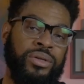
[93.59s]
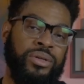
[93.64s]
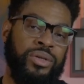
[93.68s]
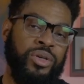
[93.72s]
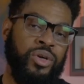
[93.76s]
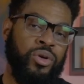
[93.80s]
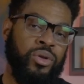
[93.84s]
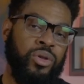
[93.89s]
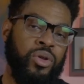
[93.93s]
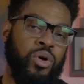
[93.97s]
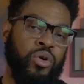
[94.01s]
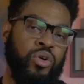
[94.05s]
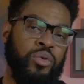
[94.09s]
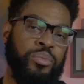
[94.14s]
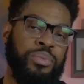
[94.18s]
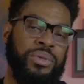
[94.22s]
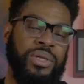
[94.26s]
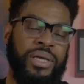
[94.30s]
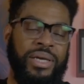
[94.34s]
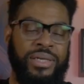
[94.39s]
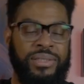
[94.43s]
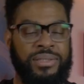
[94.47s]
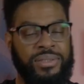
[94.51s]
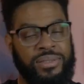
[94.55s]
your local
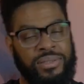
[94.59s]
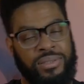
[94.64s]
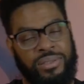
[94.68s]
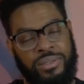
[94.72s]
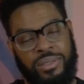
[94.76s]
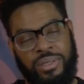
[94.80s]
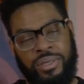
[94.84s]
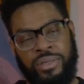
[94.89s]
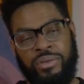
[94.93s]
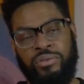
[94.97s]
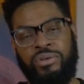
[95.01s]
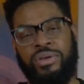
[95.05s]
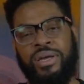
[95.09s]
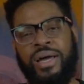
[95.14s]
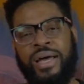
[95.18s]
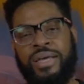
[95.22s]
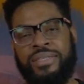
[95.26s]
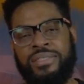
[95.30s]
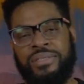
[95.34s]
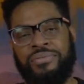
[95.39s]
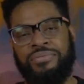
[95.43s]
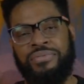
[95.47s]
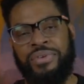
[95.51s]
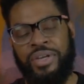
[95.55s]
places. You
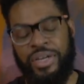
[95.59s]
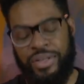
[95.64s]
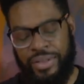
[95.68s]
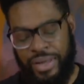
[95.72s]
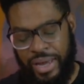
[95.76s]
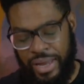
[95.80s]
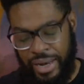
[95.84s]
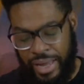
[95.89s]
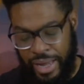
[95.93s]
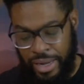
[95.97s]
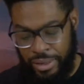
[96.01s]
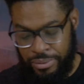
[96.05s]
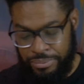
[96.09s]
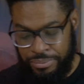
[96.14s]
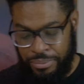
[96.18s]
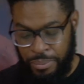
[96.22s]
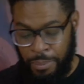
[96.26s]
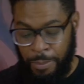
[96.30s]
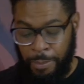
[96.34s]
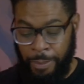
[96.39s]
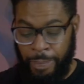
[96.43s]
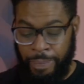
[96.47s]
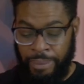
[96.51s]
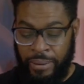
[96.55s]
guys can figure that out.
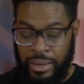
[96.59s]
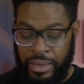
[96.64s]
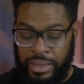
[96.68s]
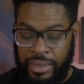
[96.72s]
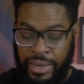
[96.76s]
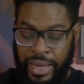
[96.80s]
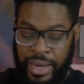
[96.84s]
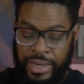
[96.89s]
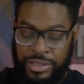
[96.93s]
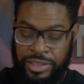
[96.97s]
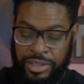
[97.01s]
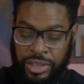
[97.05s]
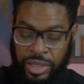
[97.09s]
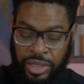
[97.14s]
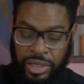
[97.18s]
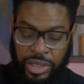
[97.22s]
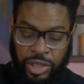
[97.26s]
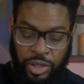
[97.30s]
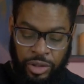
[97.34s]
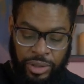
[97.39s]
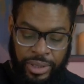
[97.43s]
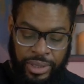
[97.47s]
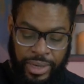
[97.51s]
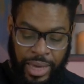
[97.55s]
Next,
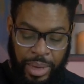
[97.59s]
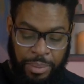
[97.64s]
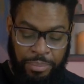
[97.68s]
you'll need a